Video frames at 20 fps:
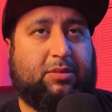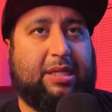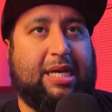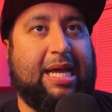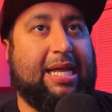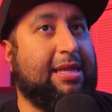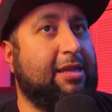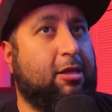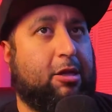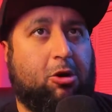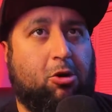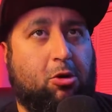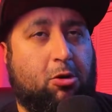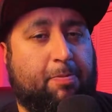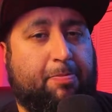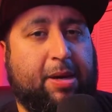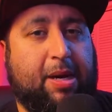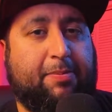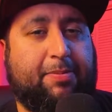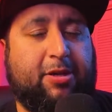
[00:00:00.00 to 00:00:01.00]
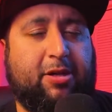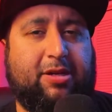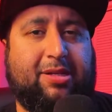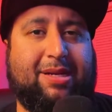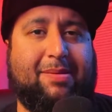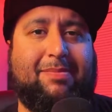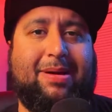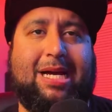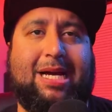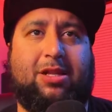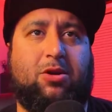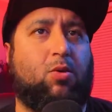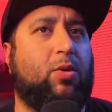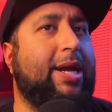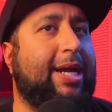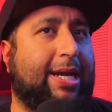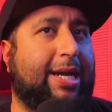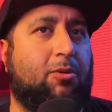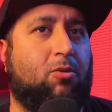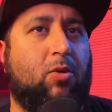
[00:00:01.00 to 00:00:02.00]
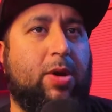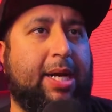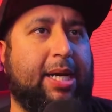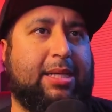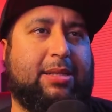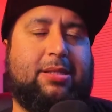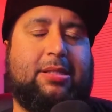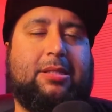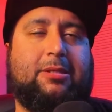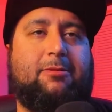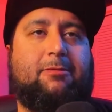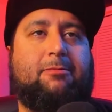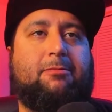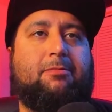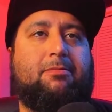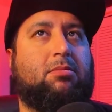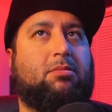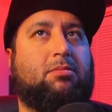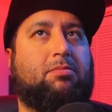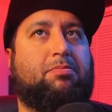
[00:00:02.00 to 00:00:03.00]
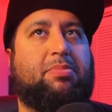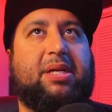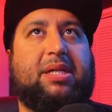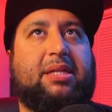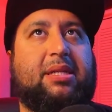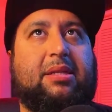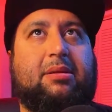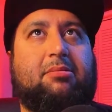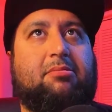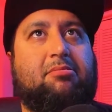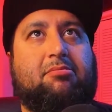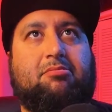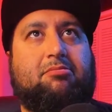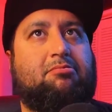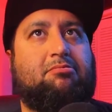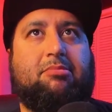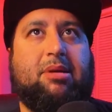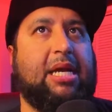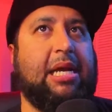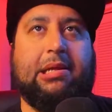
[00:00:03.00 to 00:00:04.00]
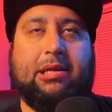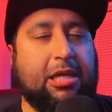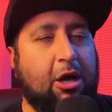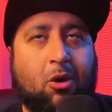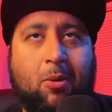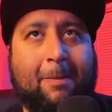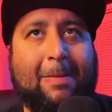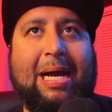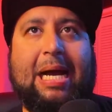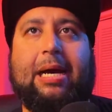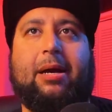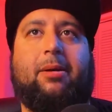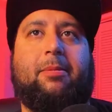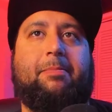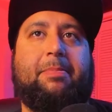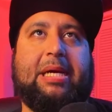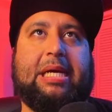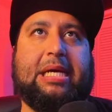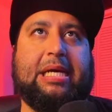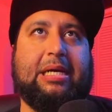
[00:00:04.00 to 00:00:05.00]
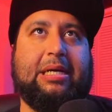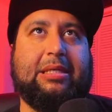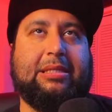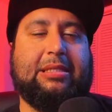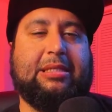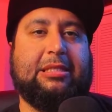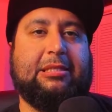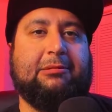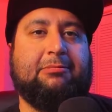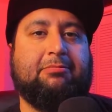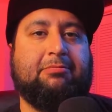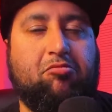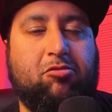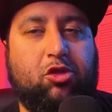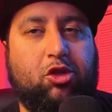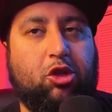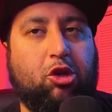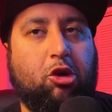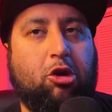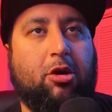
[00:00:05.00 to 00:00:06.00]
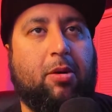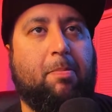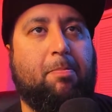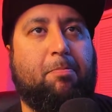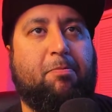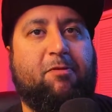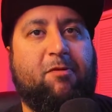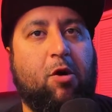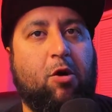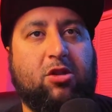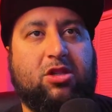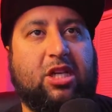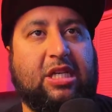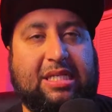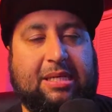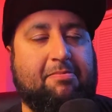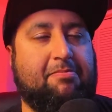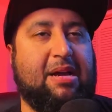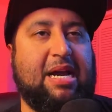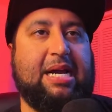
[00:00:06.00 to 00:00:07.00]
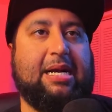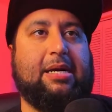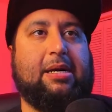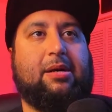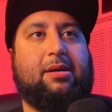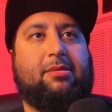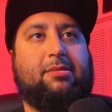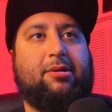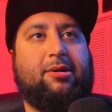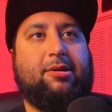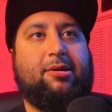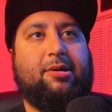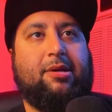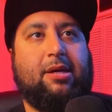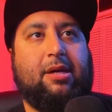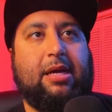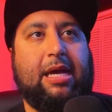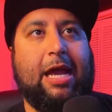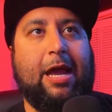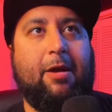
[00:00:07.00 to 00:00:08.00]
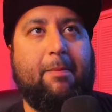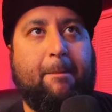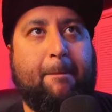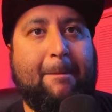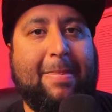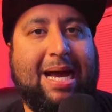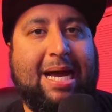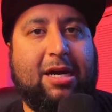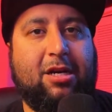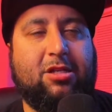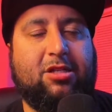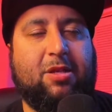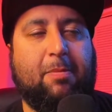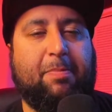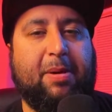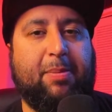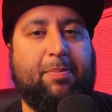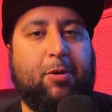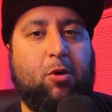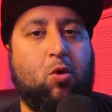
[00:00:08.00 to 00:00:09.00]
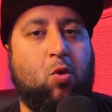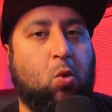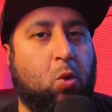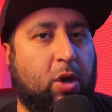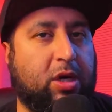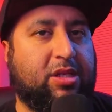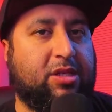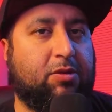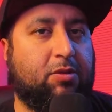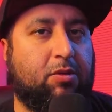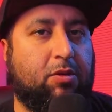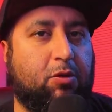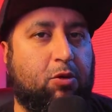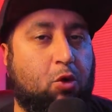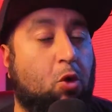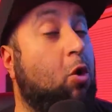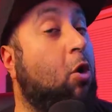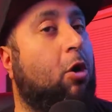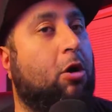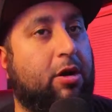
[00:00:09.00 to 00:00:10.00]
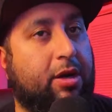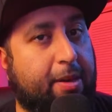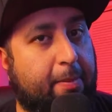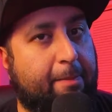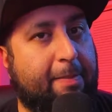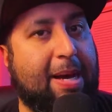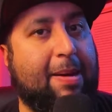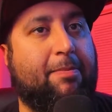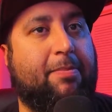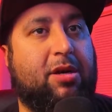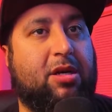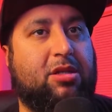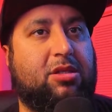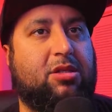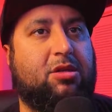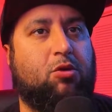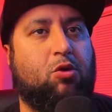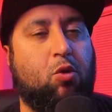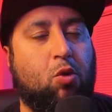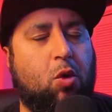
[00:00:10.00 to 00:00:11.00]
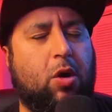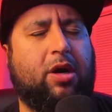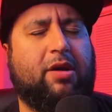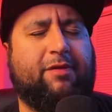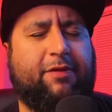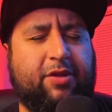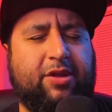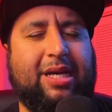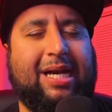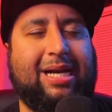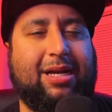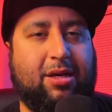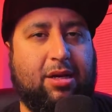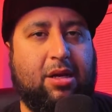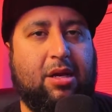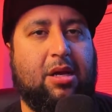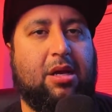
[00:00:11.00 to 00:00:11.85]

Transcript: and the whole popular demand The Weeknd wins, but it don't matter because your vote doesn't matter. It matters the people who are the members who work from that